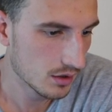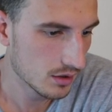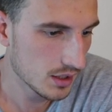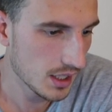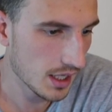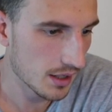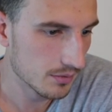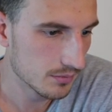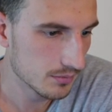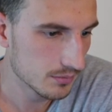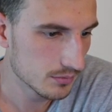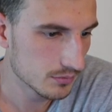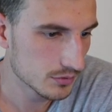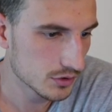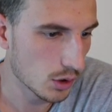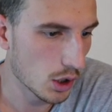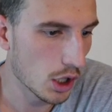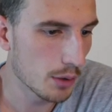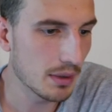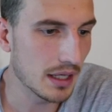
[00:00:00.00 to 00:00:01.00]
yeah,
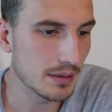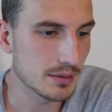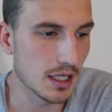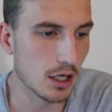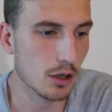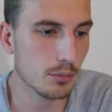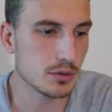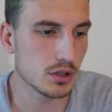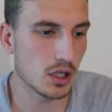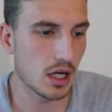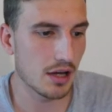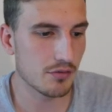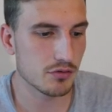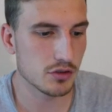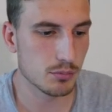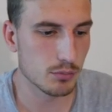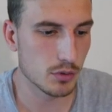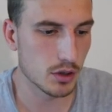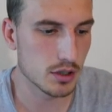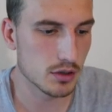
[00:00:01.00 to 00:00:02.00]
so I hope that's helped. I haven't
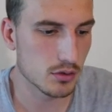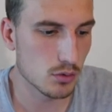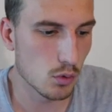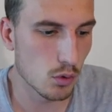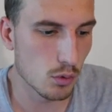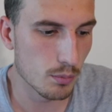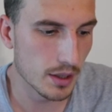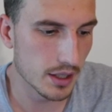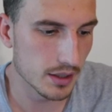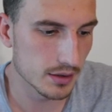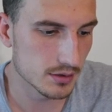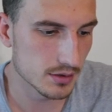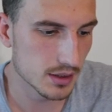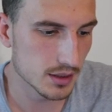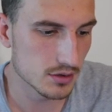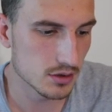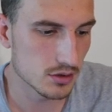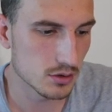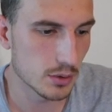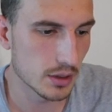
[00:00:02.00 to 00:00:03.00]
done my quarterbacks.
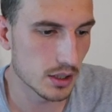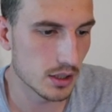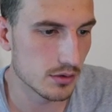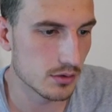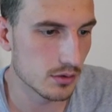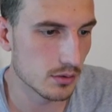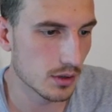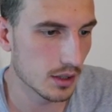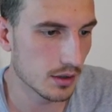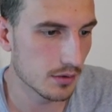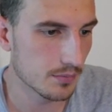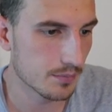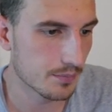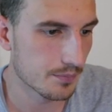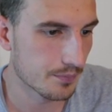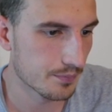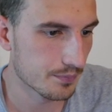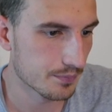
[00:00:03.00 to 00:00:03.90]
Let's just quickly do that.